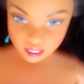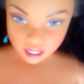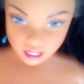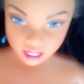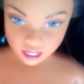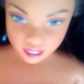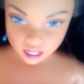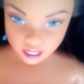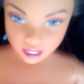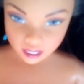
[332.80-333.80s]
in
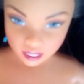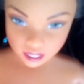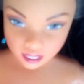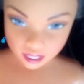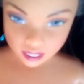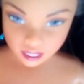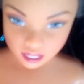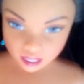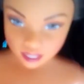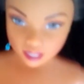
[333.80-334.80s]
far, as
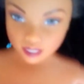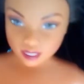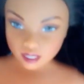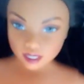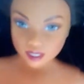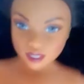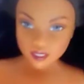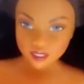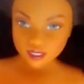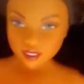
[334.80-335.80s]
far as looks
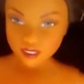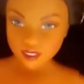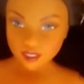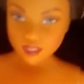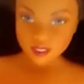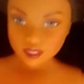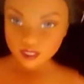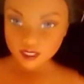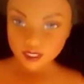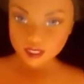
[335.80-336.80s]
go.
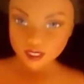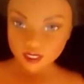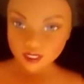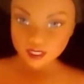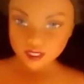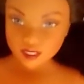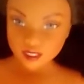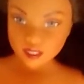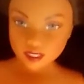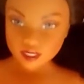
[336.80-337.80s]
And you can brush her
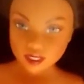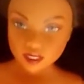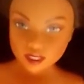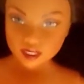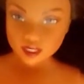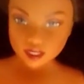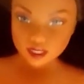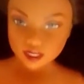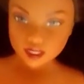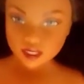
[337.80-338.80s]
hair and
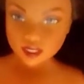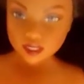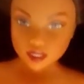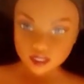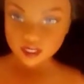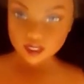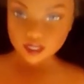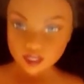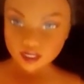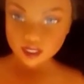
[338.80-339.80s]
dress her up and
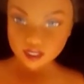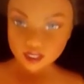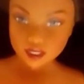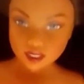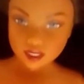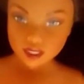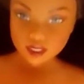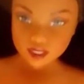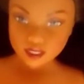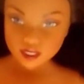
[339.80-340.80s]
that stuff.
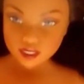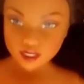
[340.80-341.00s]
But